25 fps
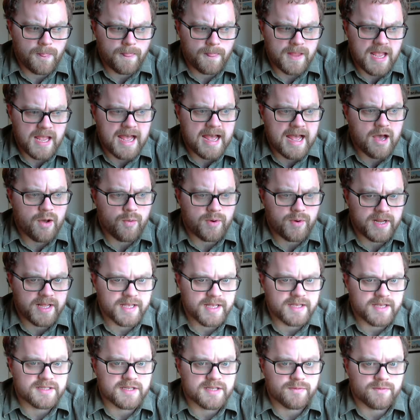how it
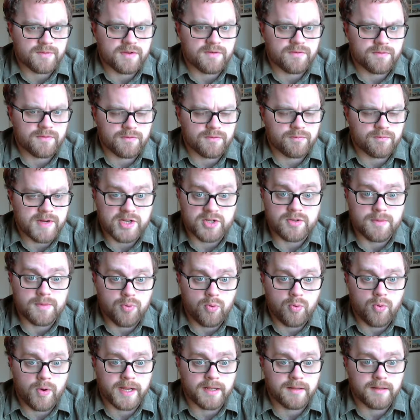is that we've reached the
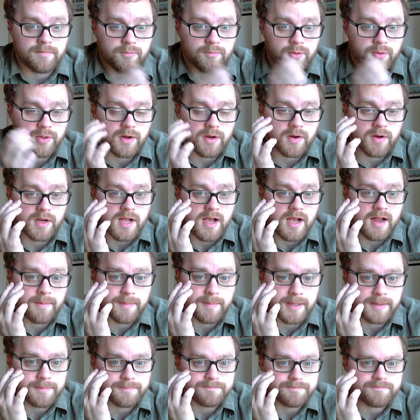point with our
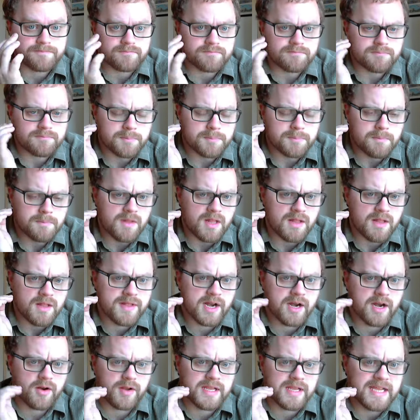economy that
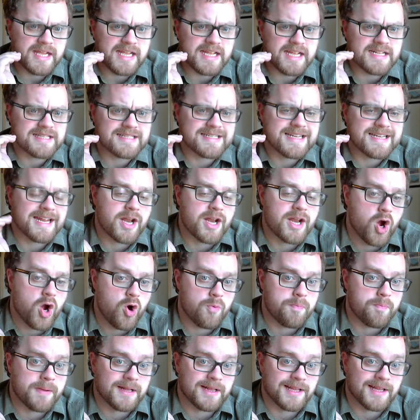our kids can
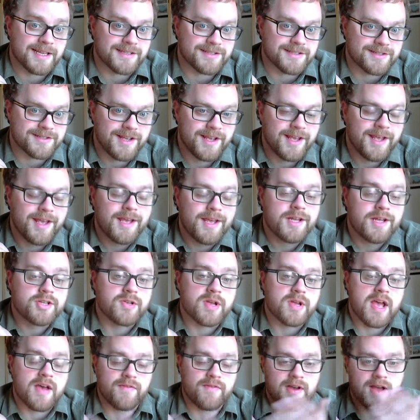hope, at least,
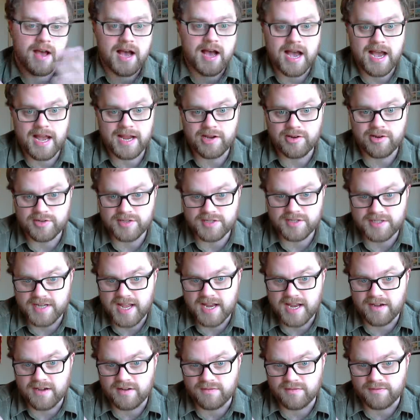to have a higher
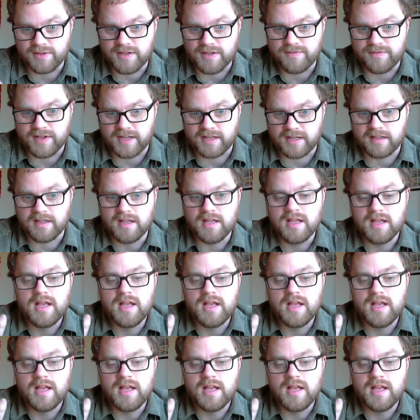standard of living